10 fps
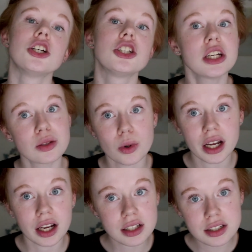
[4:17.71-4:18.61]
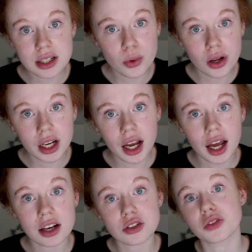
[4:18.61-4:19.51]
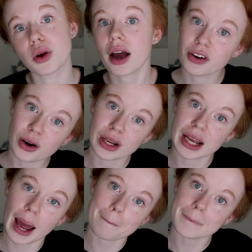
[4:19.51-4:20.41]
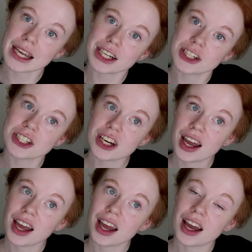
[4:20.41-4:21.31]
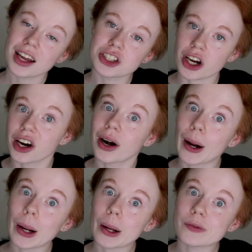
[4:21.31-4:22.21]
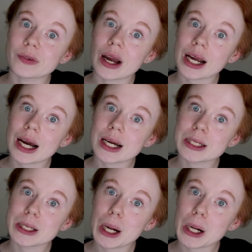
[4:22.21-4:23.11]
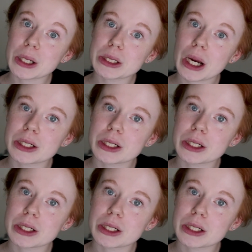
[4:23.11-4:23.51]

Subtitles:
She's working at Disney World again, so if you ever go to Yacht and Beach, check her out at Concierge.